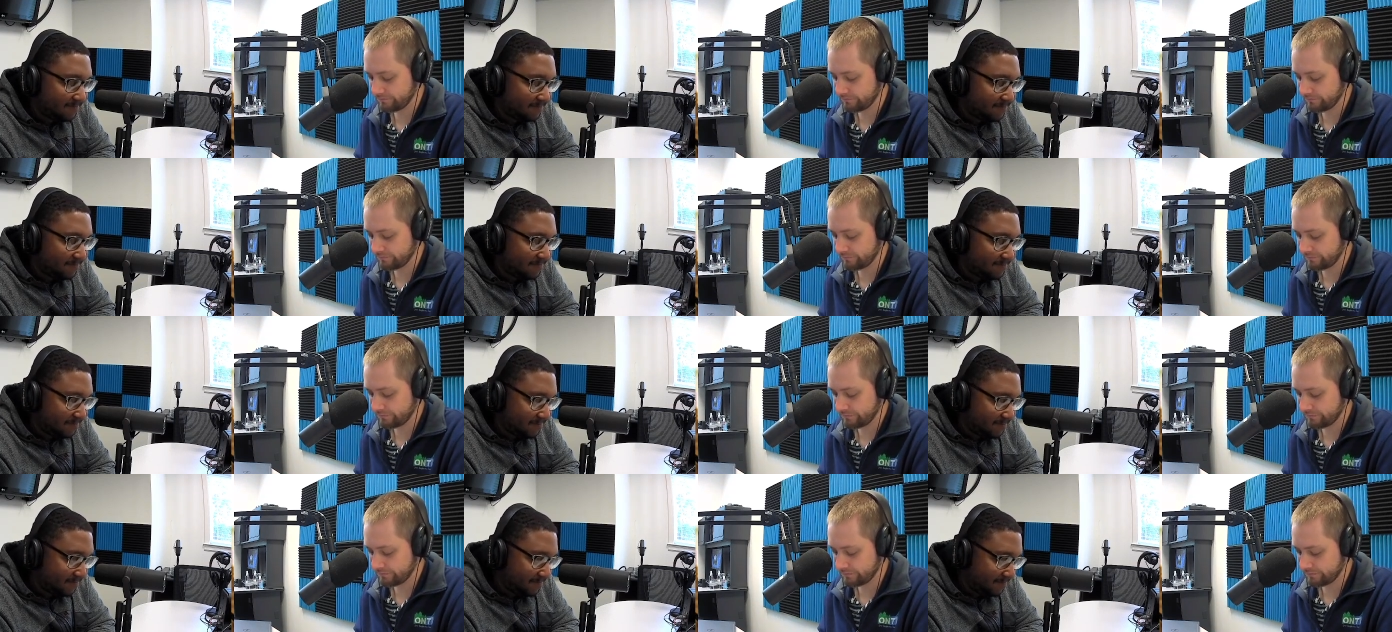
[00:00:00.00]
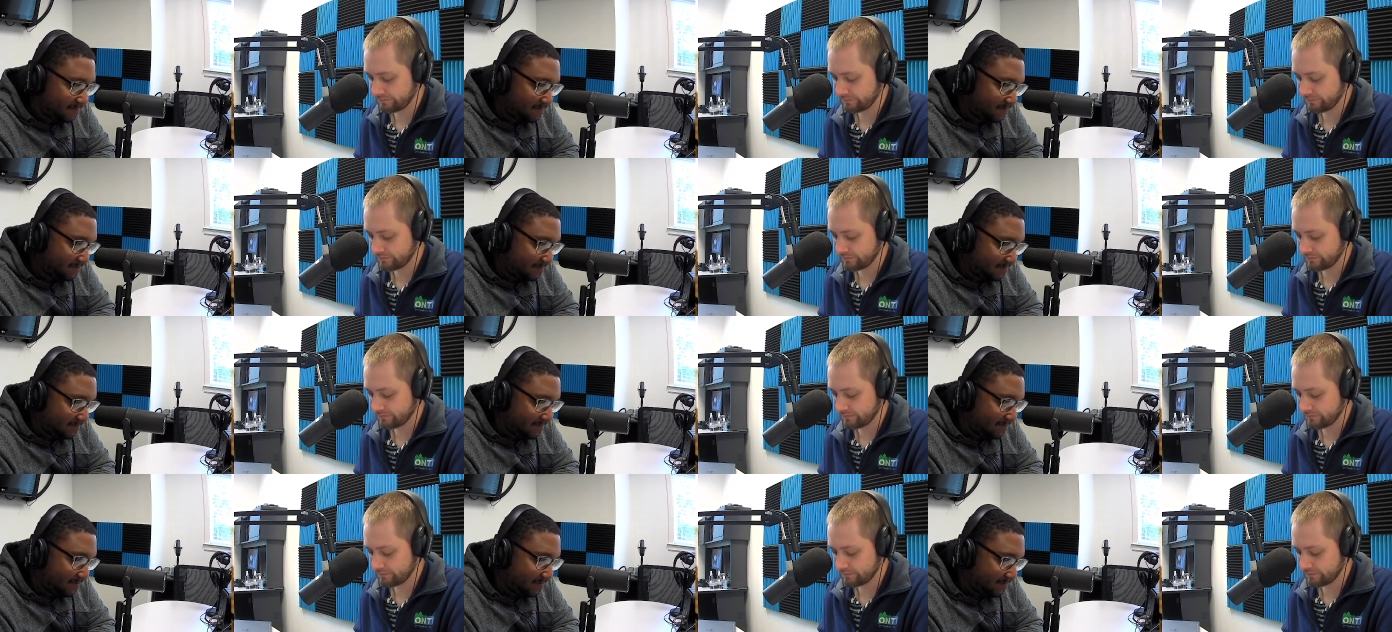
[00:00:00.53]

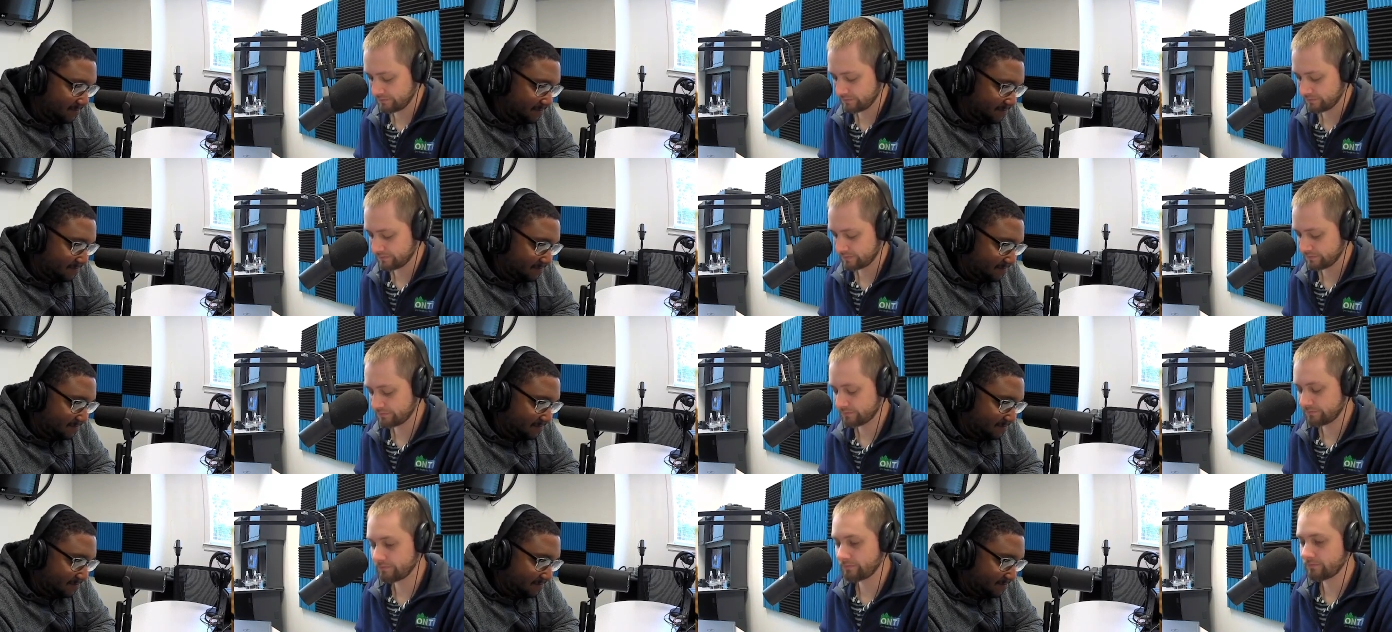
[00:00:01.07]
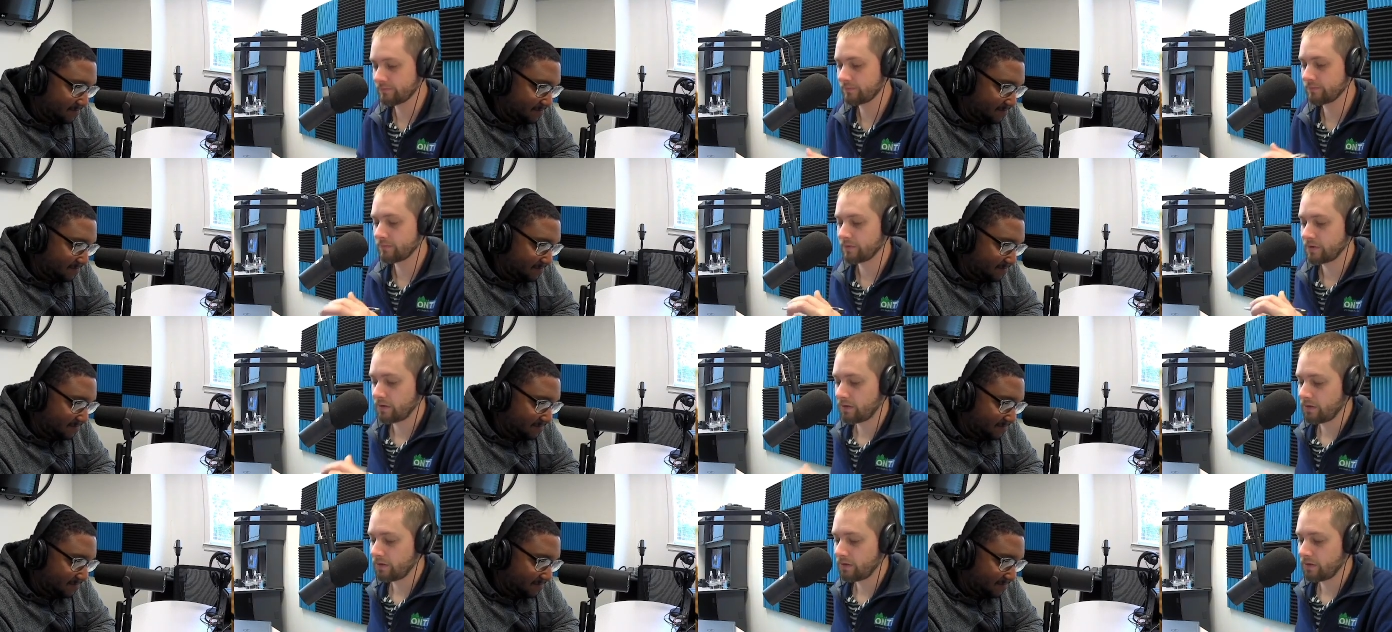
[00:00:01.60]
Nobody speaks.